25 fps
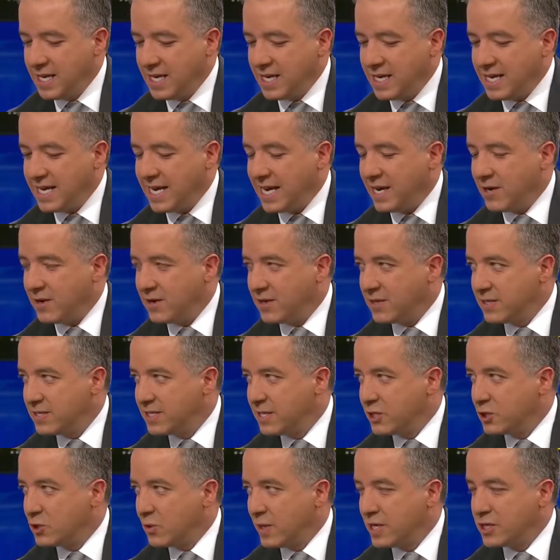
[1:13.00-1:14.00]
Now, the
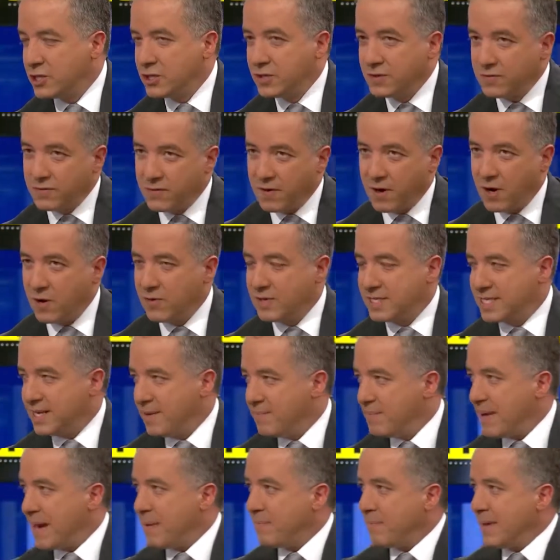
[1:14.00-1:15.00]
situation as far as
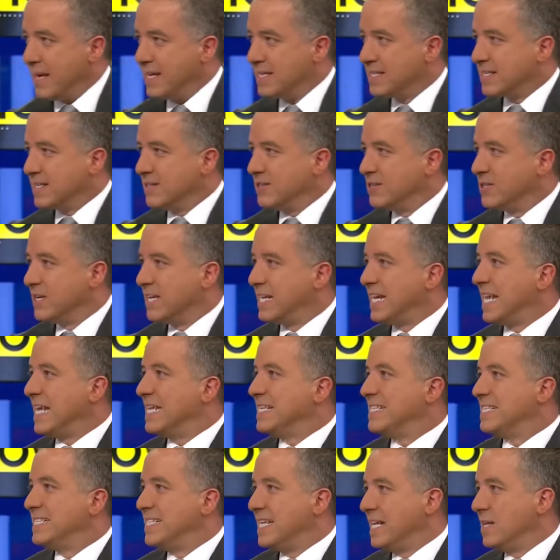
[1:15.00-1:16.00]
Mbappe is concerned,
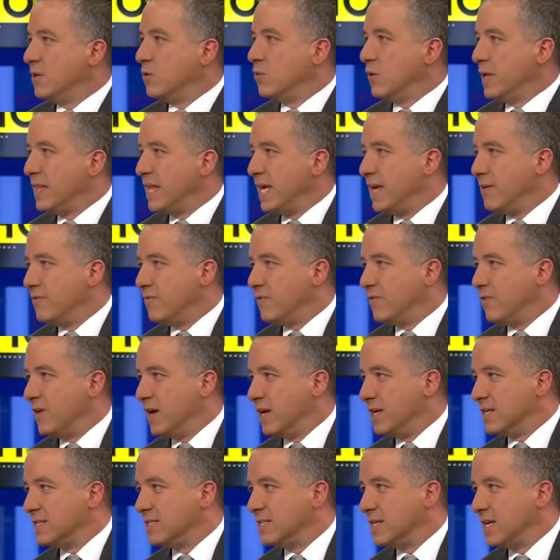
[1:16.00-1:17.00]
let's deal with him
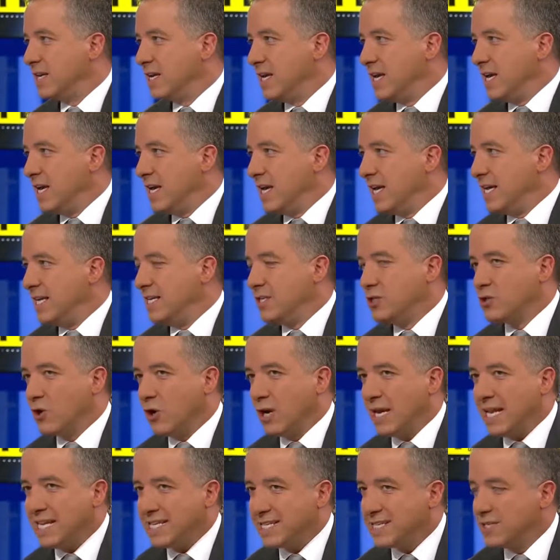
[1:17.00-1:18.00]
first. He's
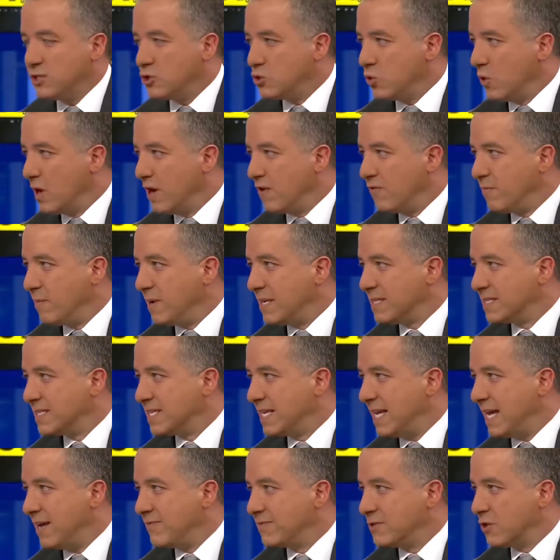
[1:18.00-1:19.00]
got less than 12
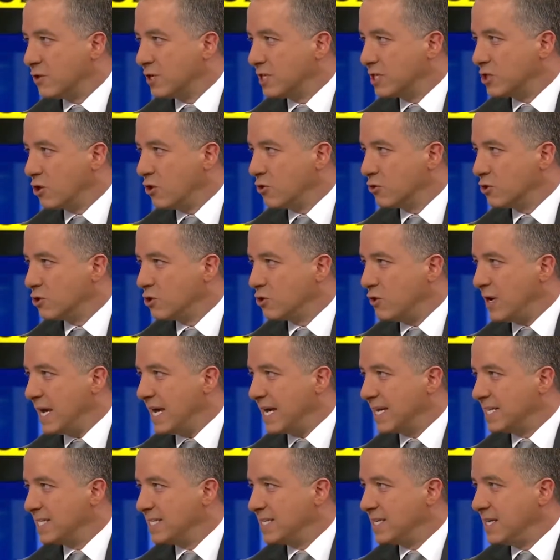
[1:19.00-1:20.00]
months left on his
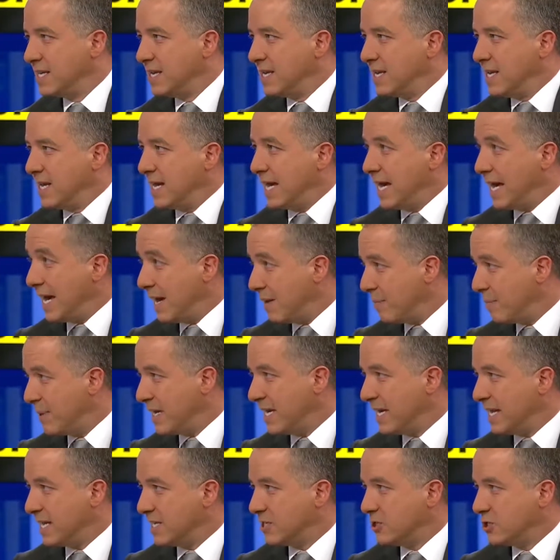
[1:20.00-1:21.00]
contract at
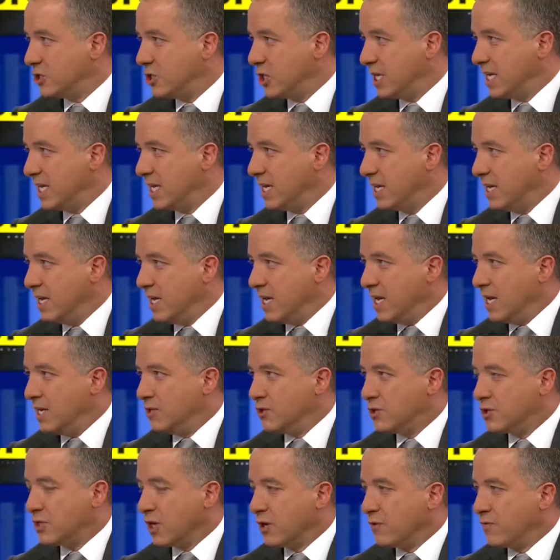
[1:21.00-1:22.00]
PSG,
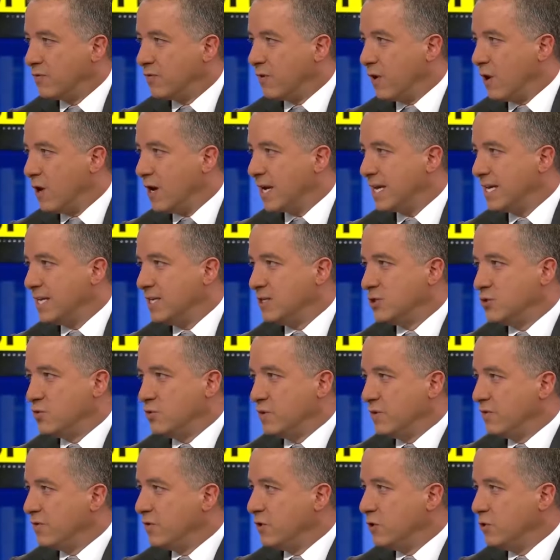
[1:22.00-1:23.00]
and so far he has
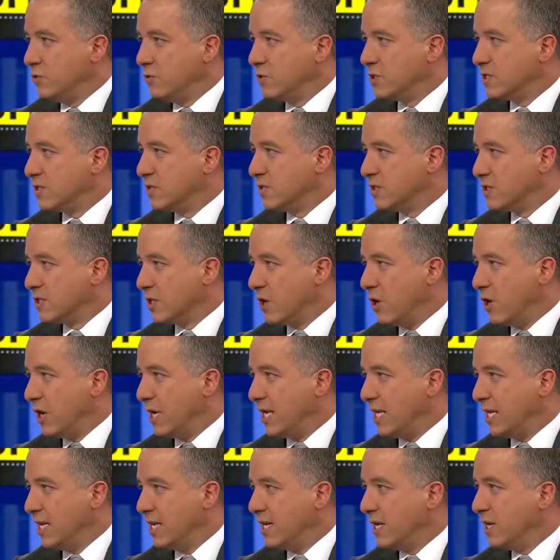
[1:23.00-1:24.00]
refused to
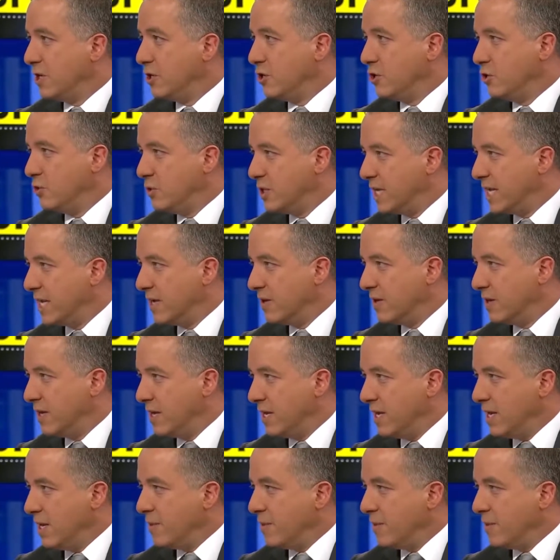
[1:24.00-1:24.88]
sign a new deal.